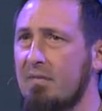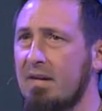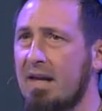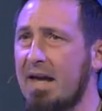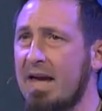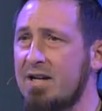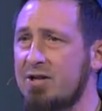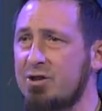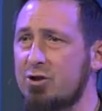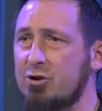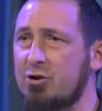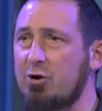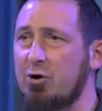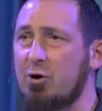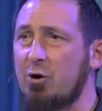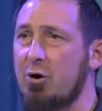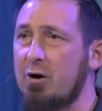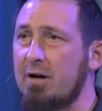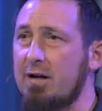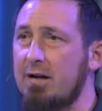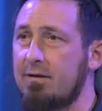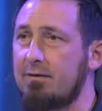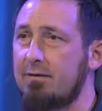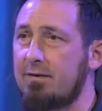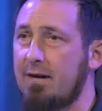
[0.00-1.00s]
As you're
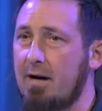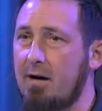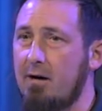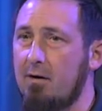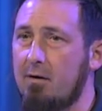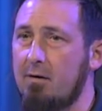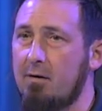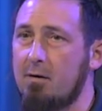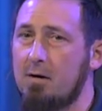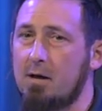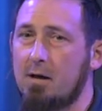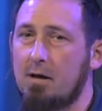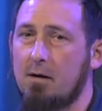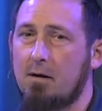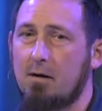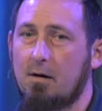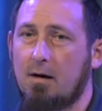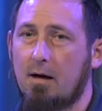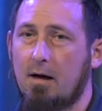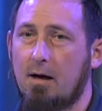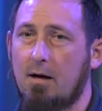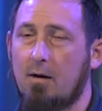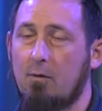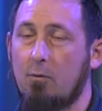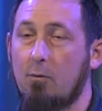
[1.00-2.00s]
turning there,
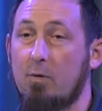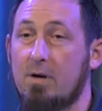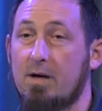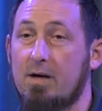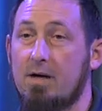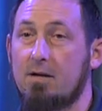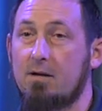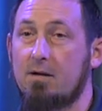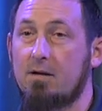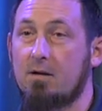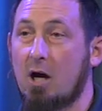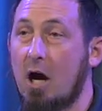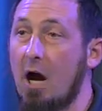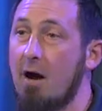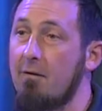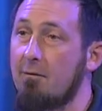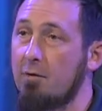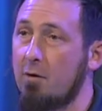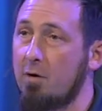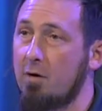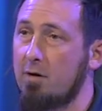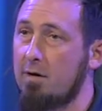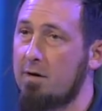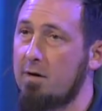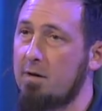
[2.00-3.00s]
uh, we
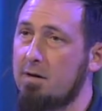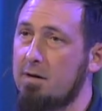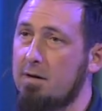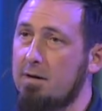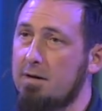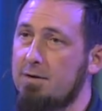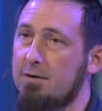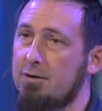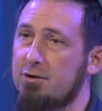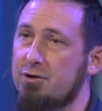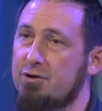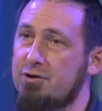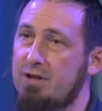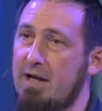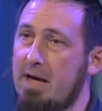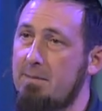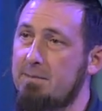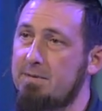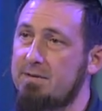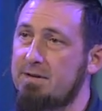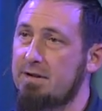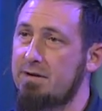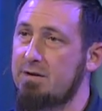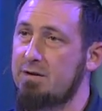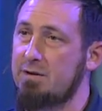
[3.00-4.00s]
covered
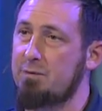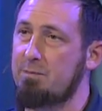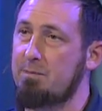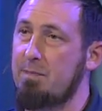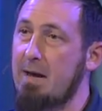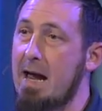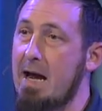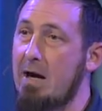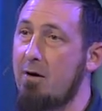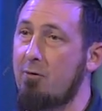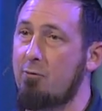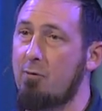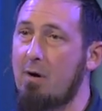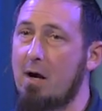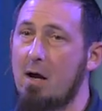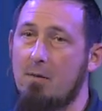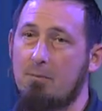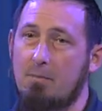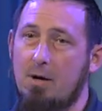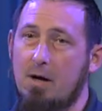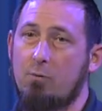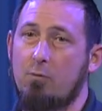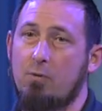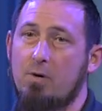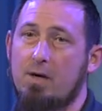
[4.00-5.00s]
Samson's background
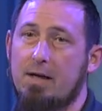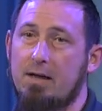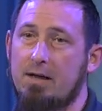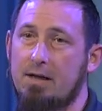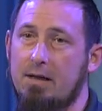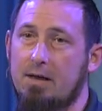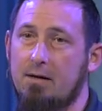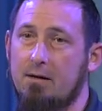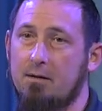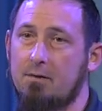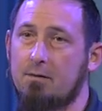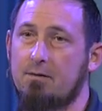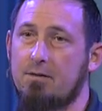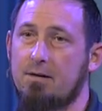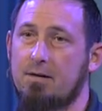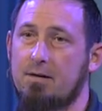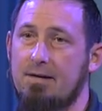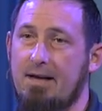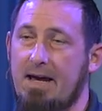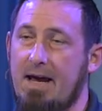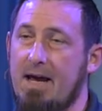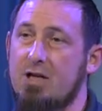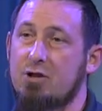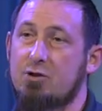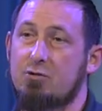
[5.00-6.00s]
by reading the
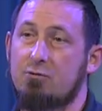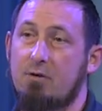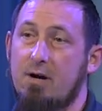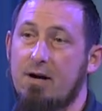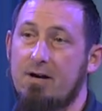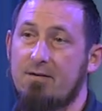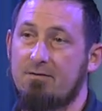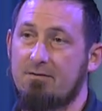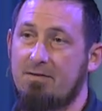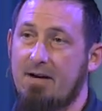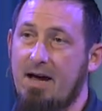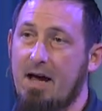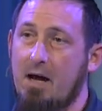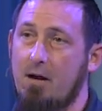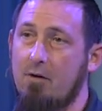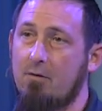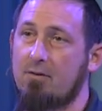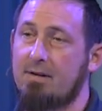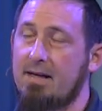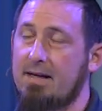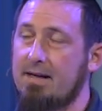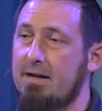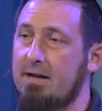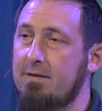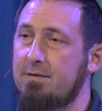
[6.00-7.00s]
Nazarite vow.
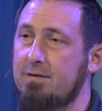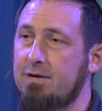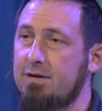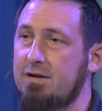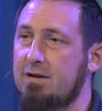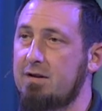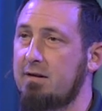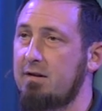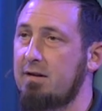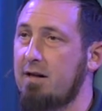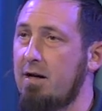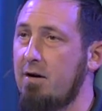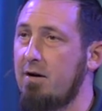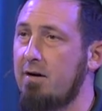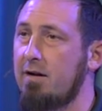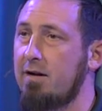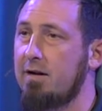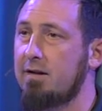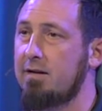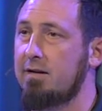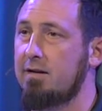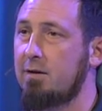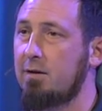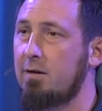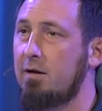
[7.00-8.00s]
That gives us
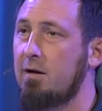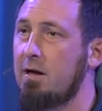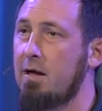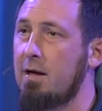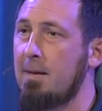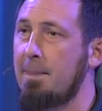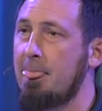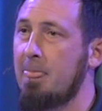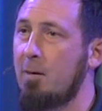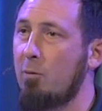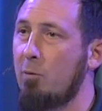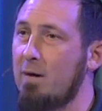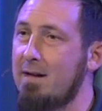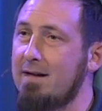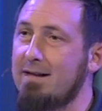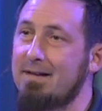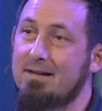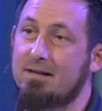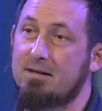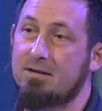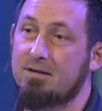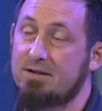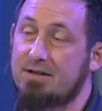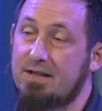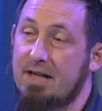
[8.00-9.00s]
clarity to what
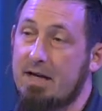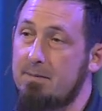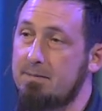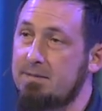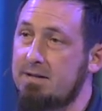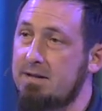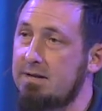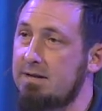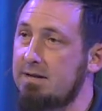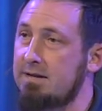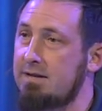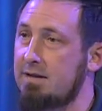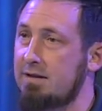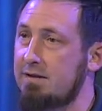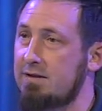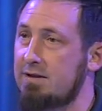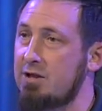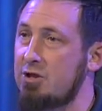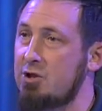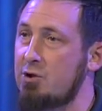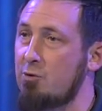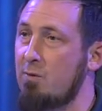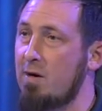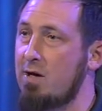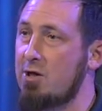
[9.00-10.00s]
Samson's
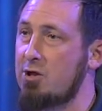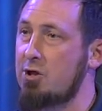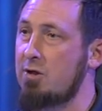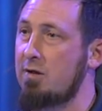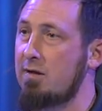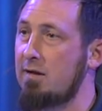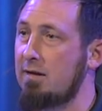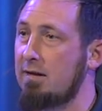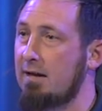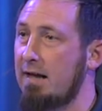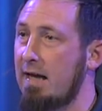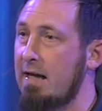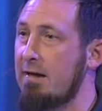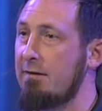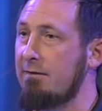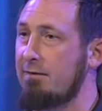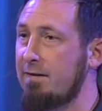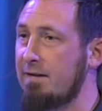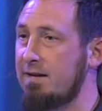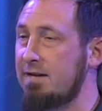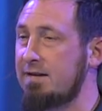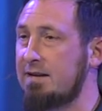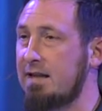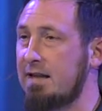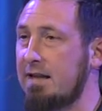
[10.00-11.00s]
situation in life
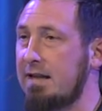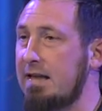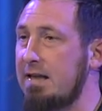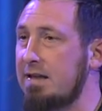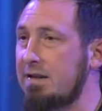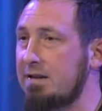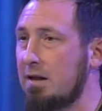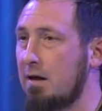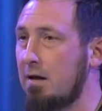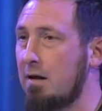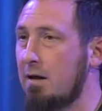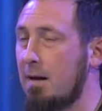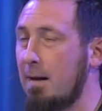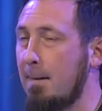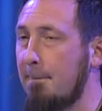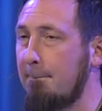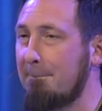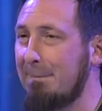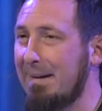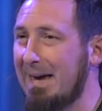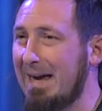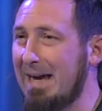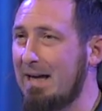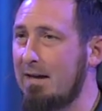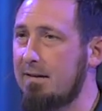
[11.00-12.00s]
is that he's a
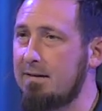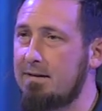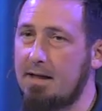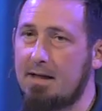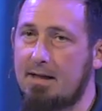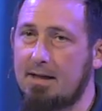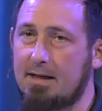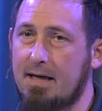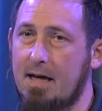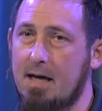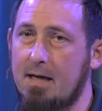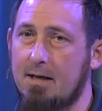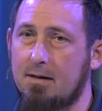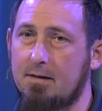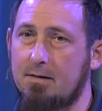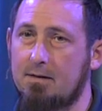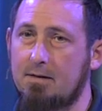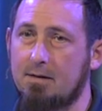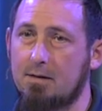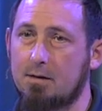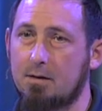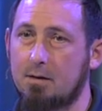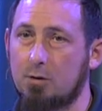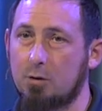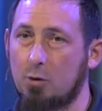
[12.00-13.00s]
man dedicated
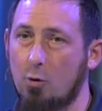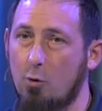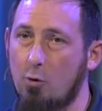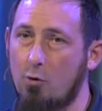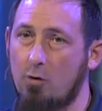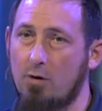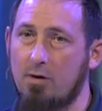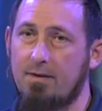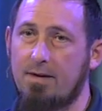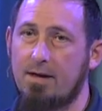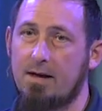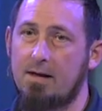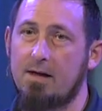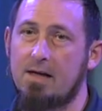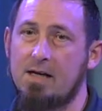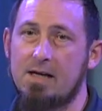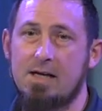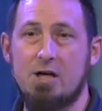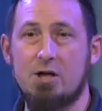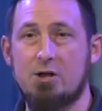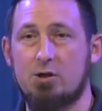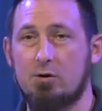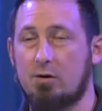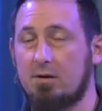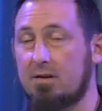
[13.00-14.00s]
to the Lord, that
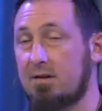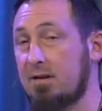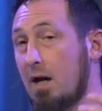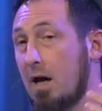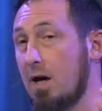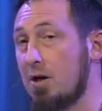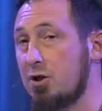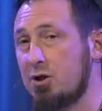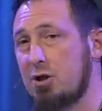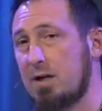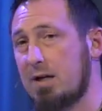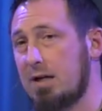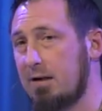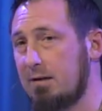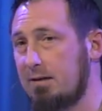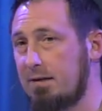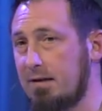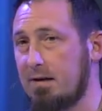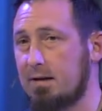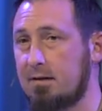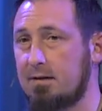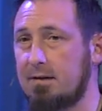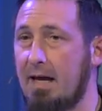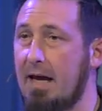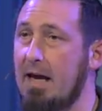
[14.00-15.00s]
he shouldn't touch
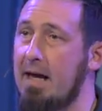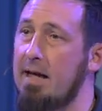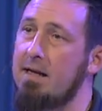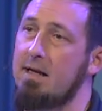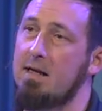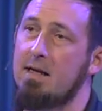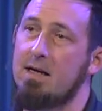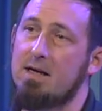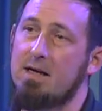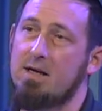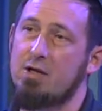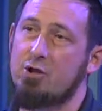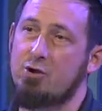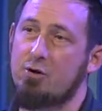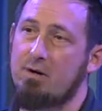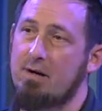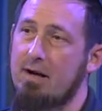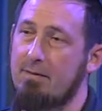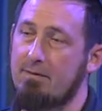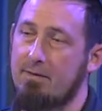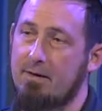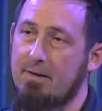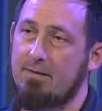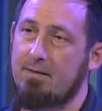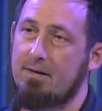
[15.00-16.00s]
anything dead, he shouldn't
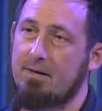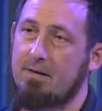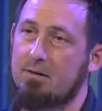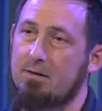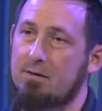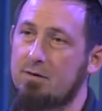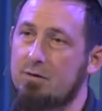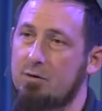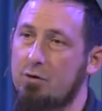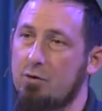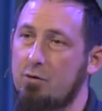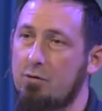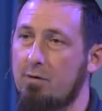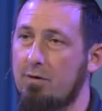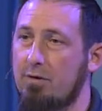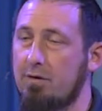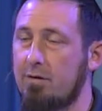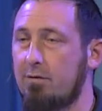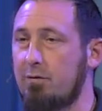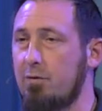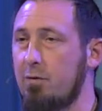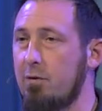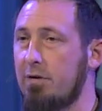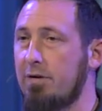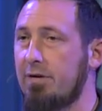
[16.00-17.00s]
have anything to do with
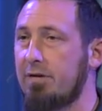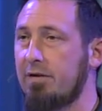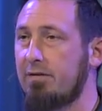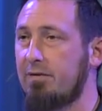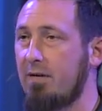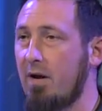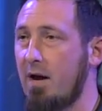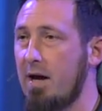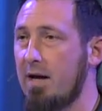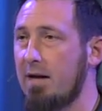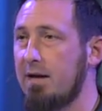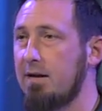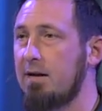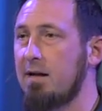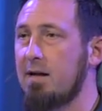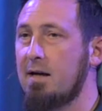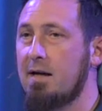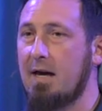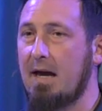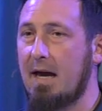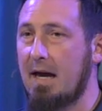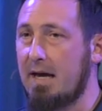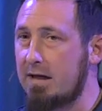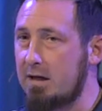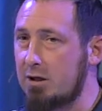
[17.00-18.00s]
the fruit of the vine,
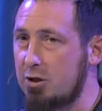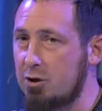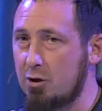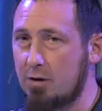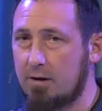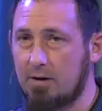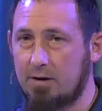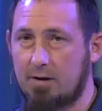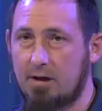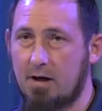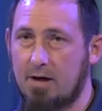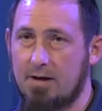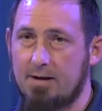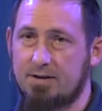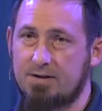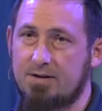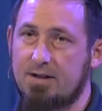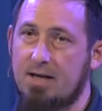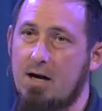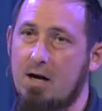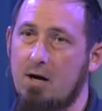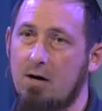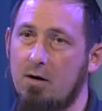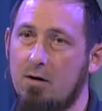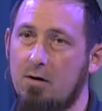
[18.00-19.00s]
and he shouldn't cut his
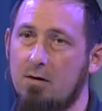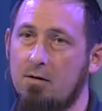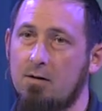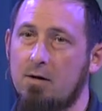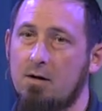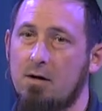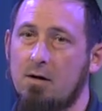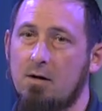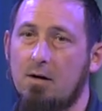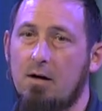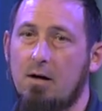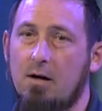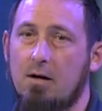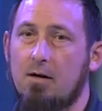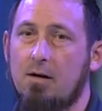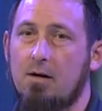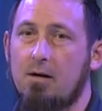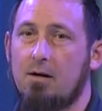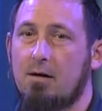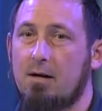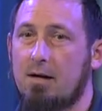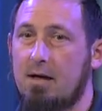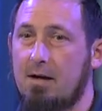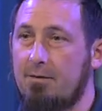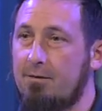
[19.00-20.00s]
hair.
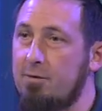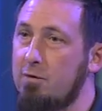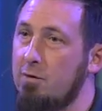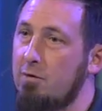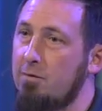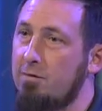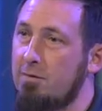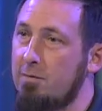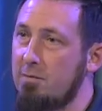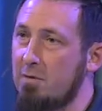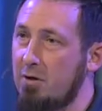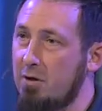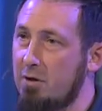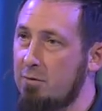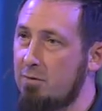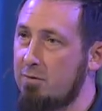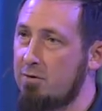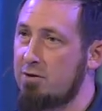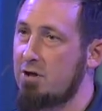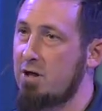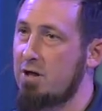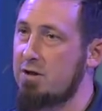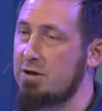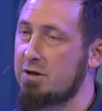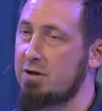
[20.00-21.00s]
If you're familiar with
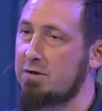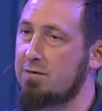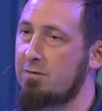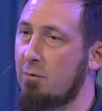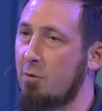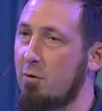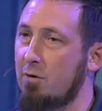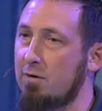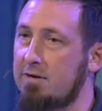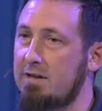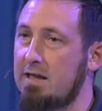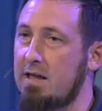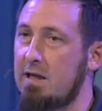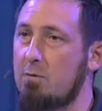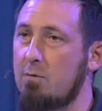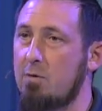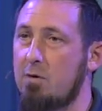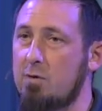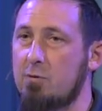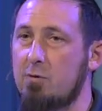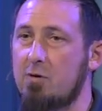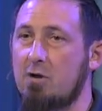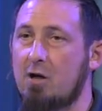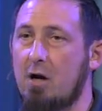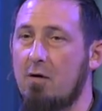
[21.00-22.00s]
Judges 14,
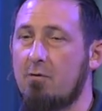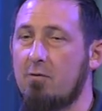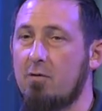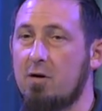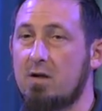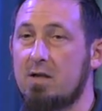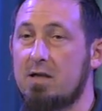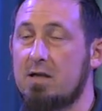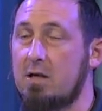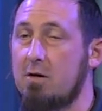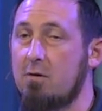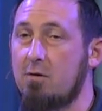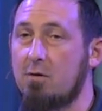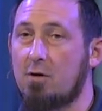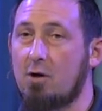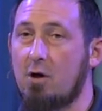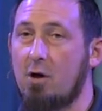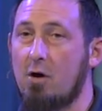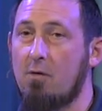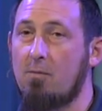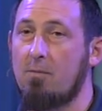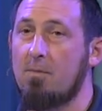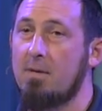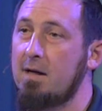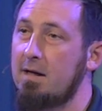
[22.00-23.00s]
which we covered a year
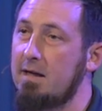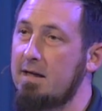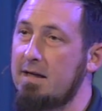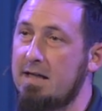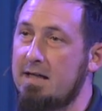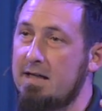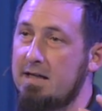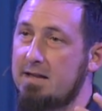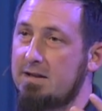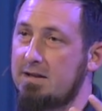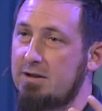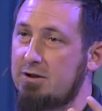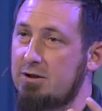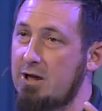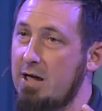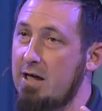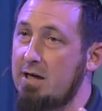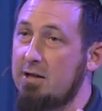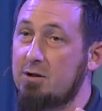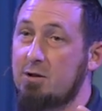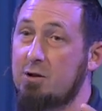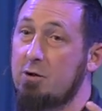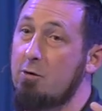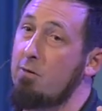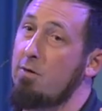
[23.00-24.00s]
ago, he's
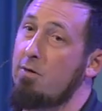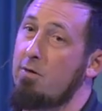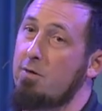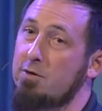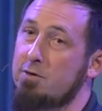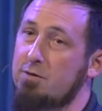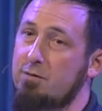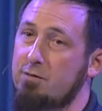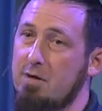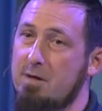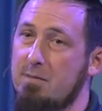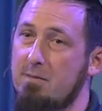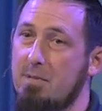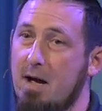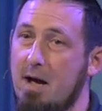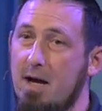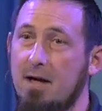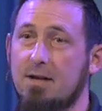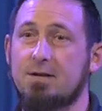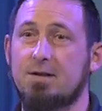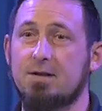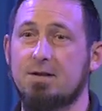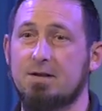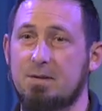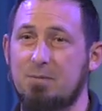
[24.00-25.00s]
checked two of those three
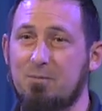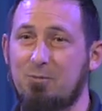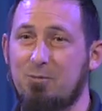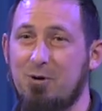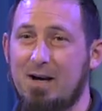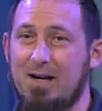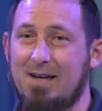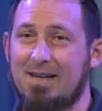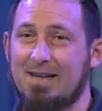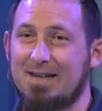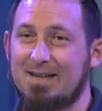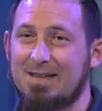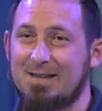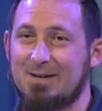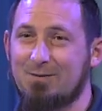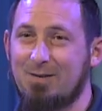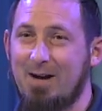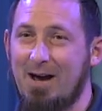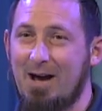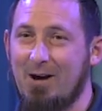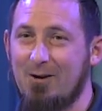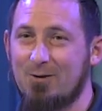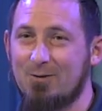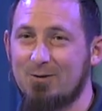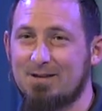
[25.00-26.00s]
boxes in breaking his
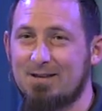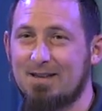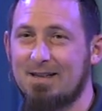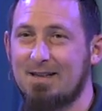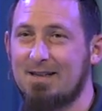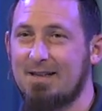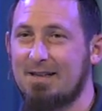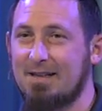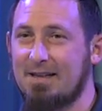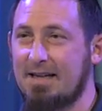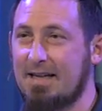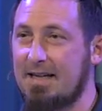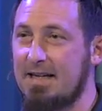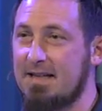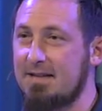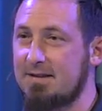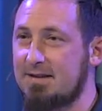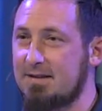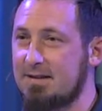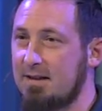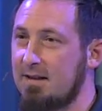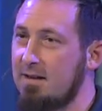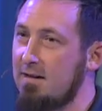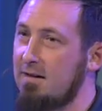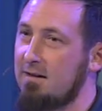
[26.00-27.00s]
vows.
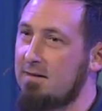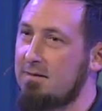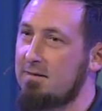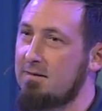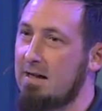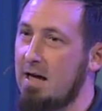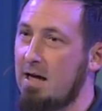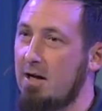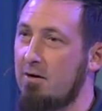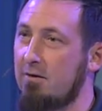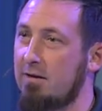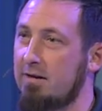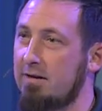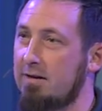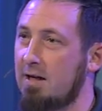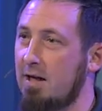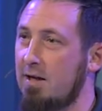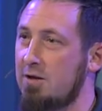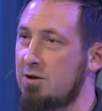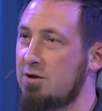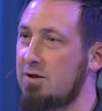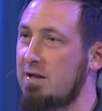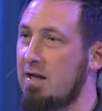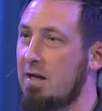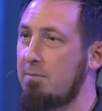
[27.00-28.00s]
He's not only
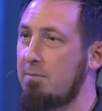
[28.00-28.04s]
touched dead